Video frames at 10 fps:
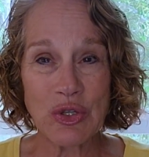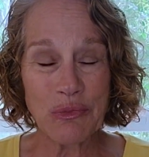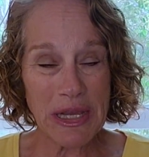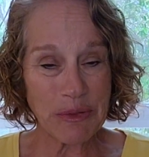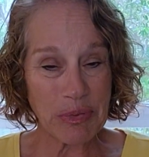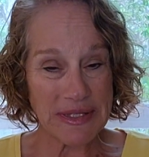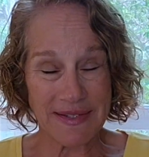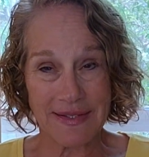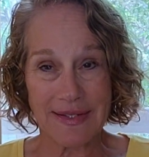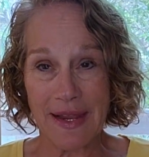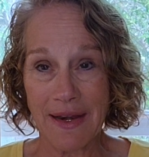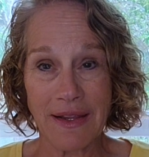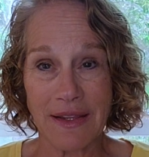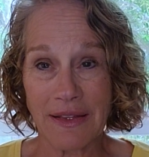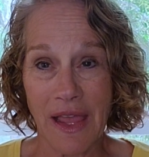You might be
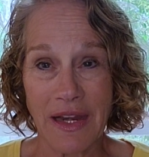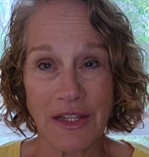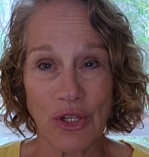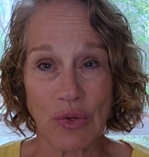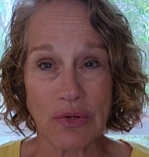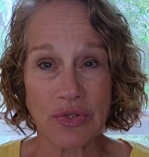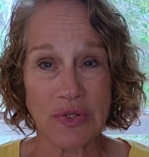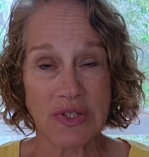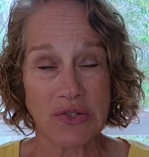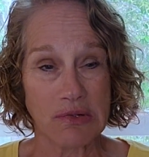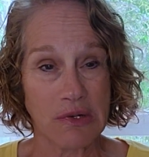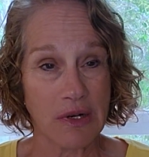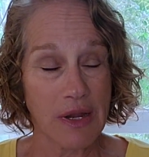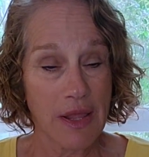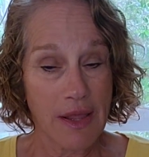standing in line at the grocery
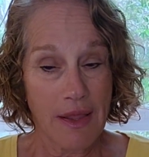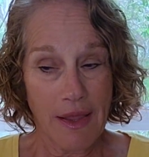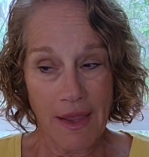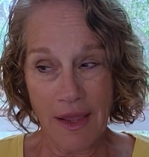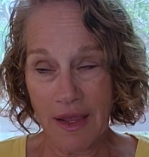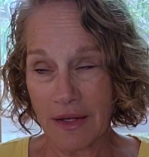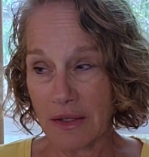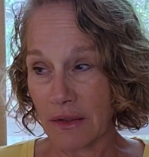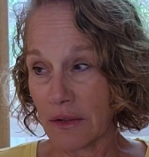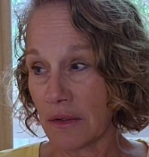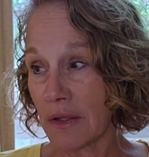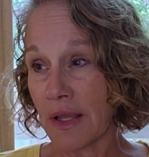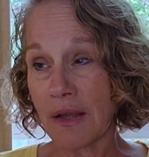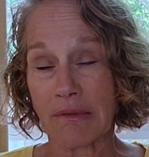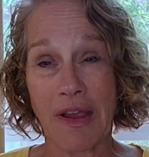store and
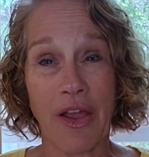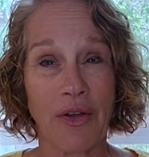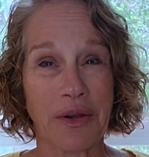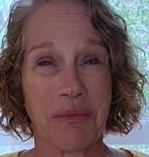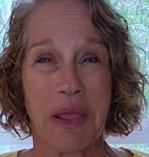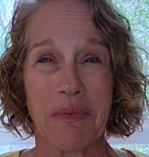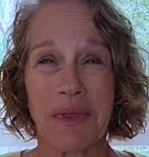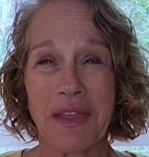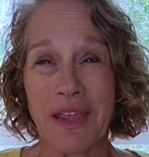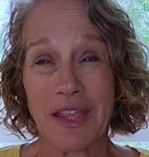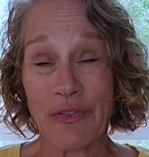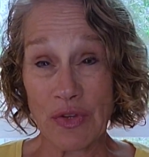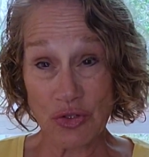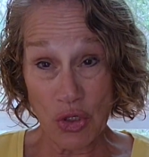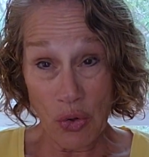looking around, and maybe
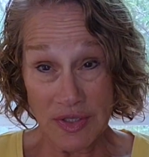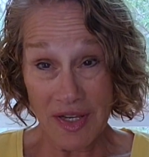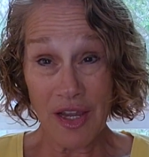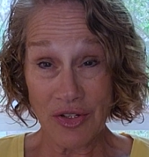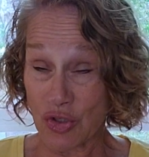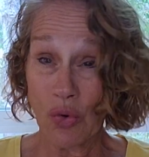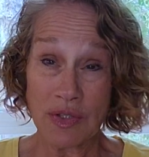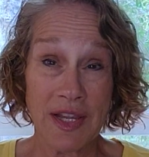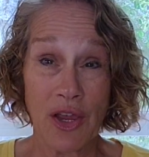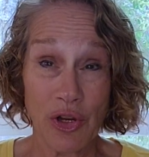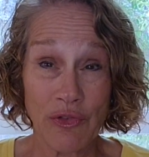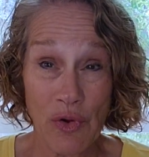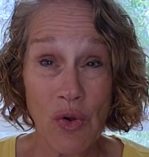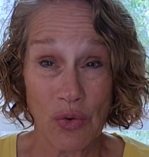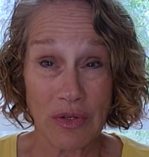if you don't take out your
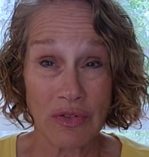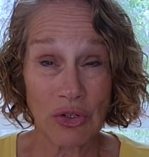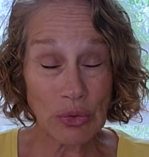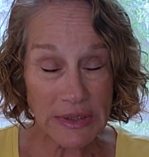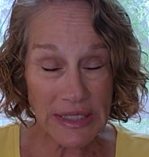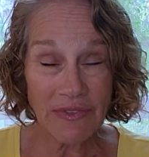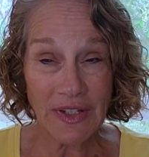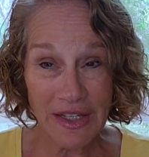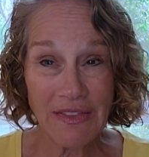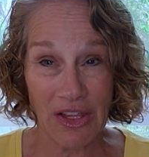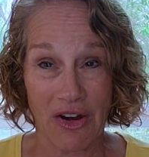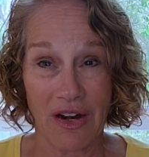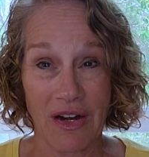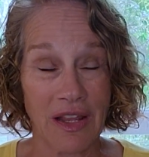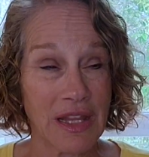phone. So leave it in
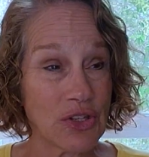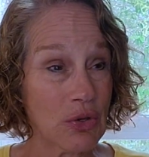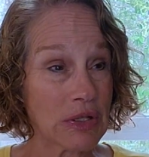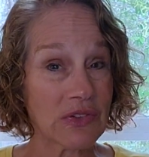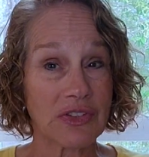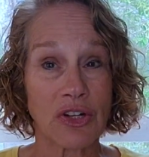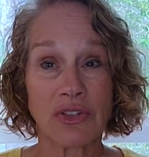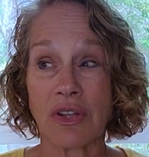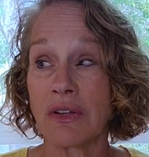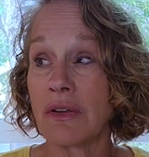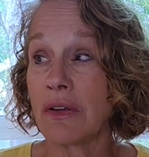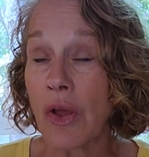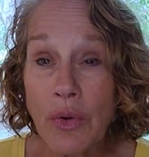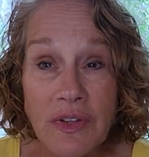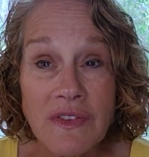there, and then you can start to
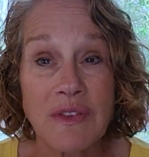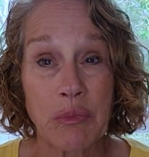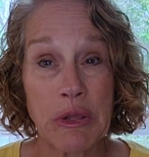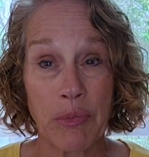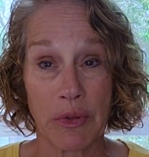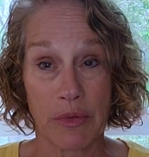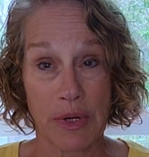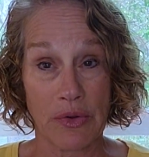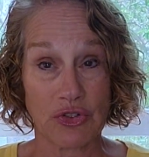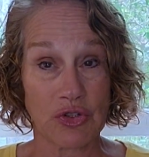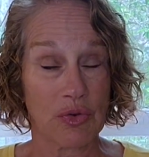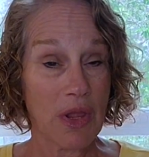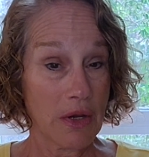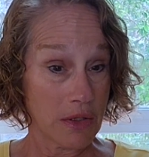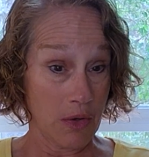notice the people around you,
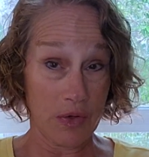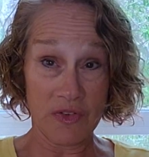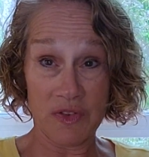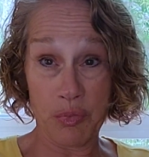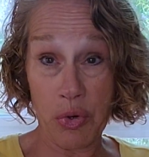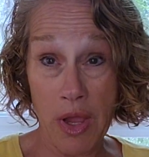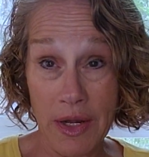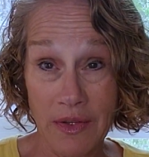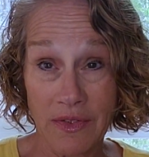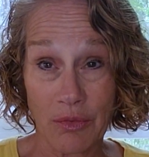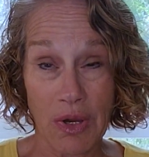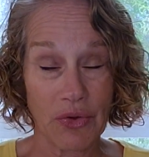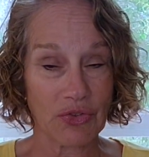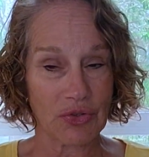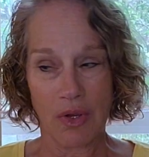notice the products
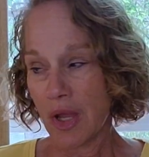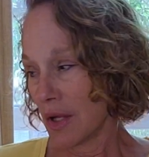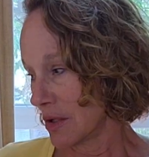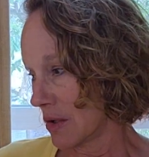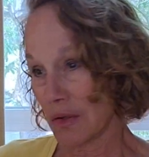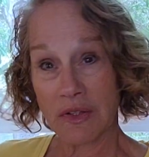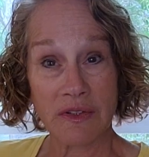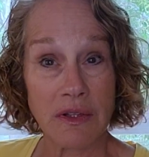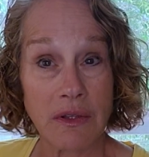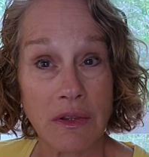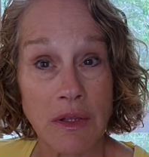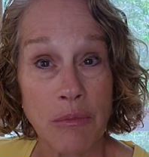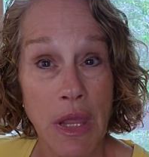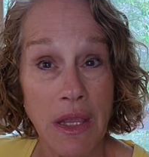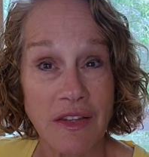around you, notice the
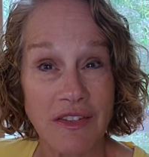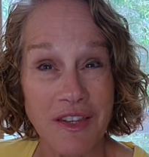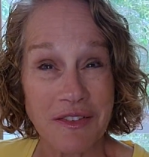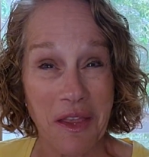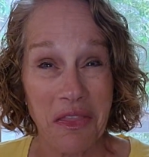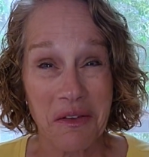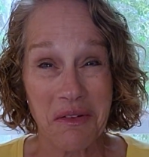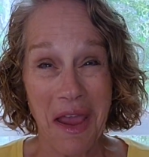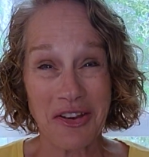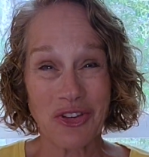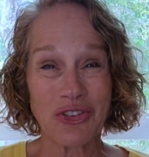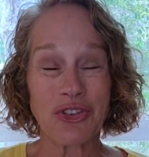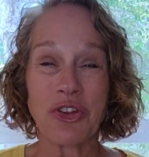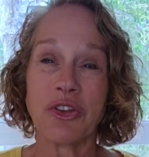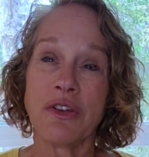magazines on the rack.
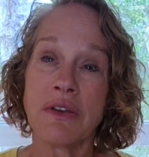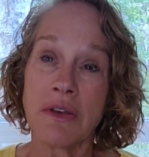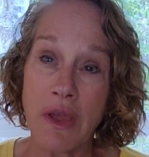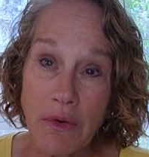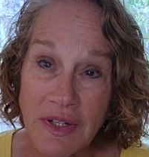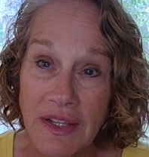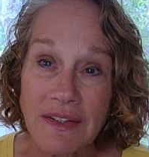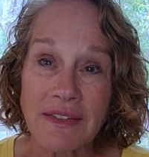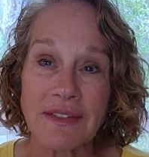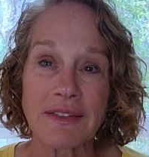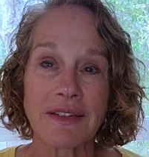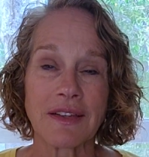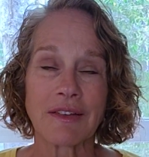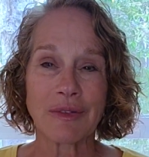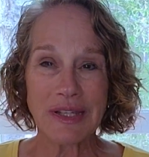Just notice.
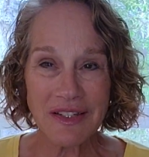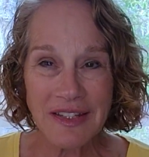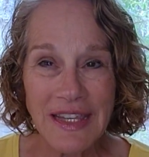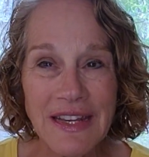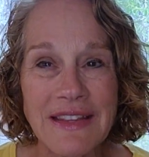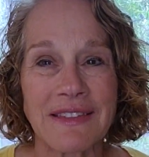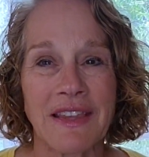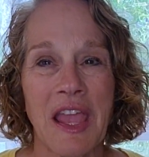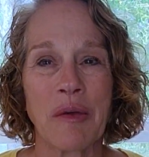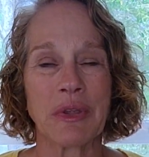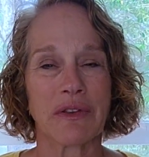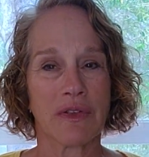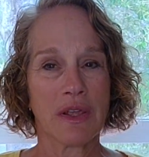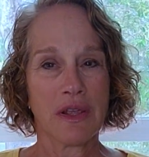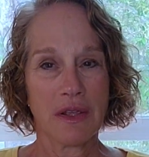We need to get in this habit
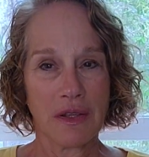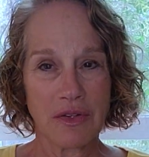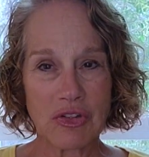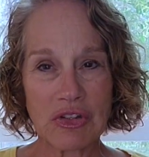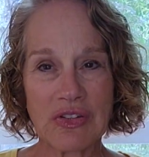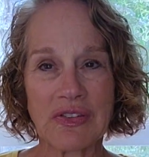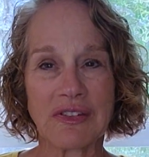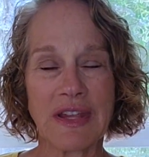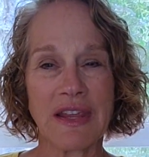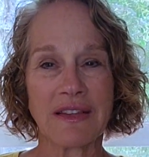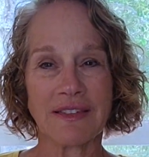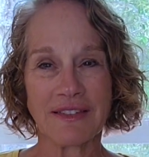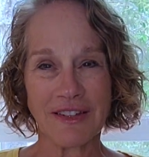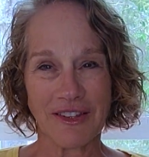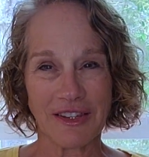of just staying
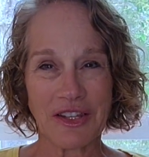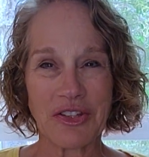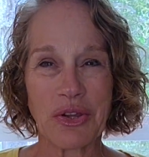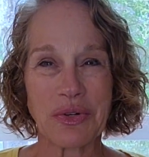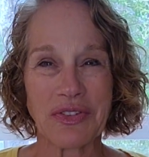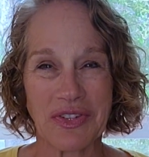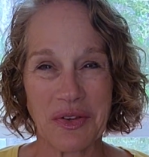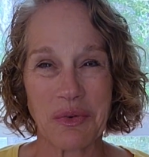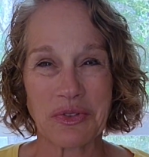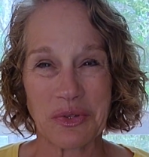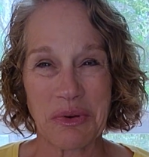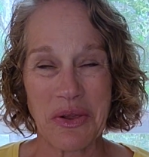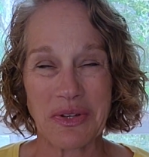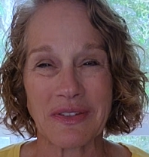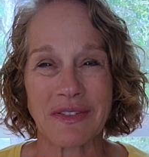still and noticing what's
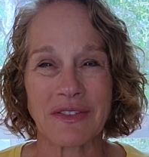around us.